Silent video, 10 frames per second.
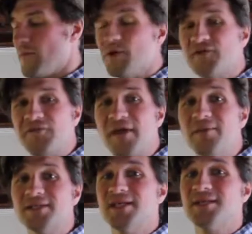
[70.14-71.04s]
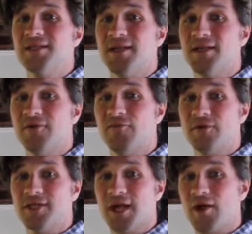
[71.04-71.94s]
The most famous incident in
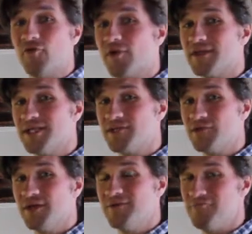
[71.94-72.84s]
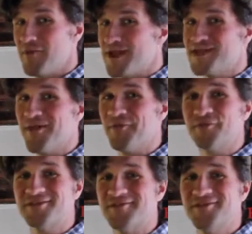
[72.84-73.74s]
Fort Ticonderoga's history, May 10th
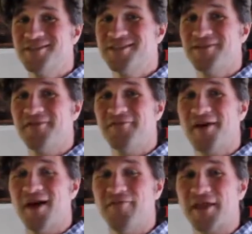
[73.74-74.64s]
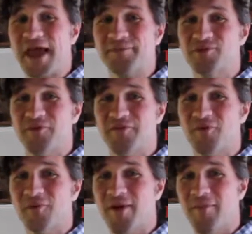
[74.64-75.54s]
of 1775, the capture of the
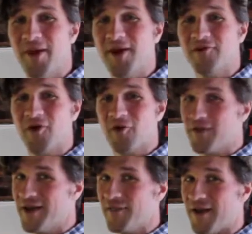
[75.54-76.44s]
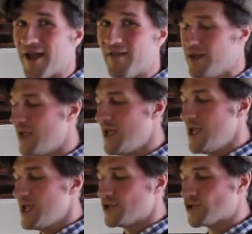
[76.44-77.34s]
fort by Benedict Arnold and Ethan Allen,
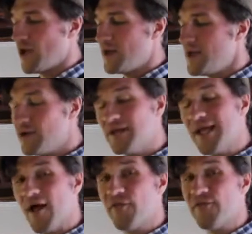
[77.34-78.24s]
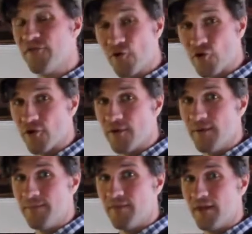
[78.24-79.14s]
saw nearly a
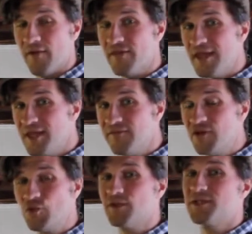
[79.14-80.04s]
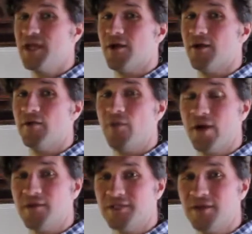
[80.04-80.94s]
third of the individuals here,
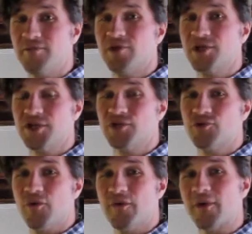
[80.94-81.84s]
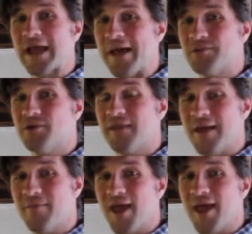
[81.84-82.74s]
when it was still in British control, that were captured
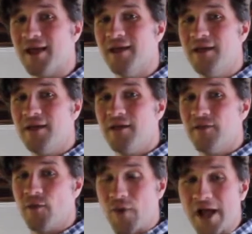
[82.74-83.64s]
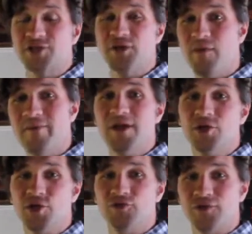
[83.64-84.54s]
that May, that were actually women
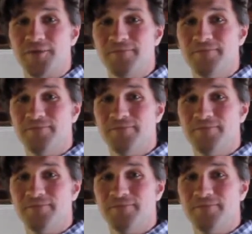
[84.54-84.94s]
and children.